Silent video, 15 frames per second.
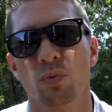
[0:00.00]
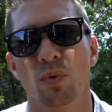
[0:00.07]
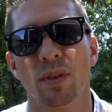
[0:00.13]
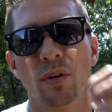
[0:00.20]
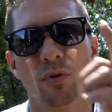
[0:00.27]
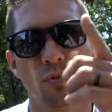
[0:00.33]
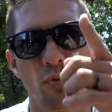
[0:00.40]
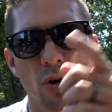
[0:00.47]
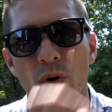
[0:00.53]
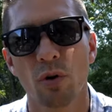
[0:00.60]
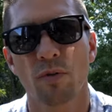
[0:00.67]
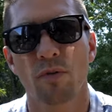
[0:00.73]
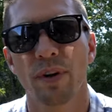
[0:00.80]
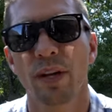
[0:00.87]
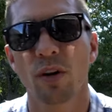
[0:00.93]
with the
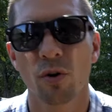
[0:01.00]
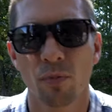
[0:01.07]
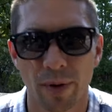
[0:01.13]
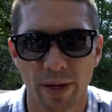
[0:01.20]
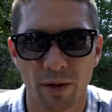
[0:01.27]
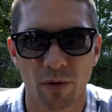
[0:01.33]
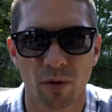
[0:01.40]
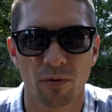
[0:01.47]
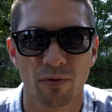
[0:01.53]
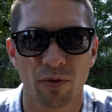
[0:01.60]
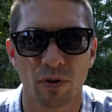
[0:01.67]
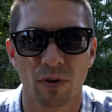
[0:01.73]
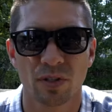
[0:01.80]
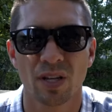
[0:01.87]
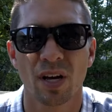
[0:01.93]
Rode VideoMicro
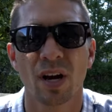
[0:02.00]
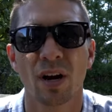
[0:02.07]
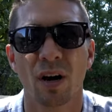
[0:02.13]
first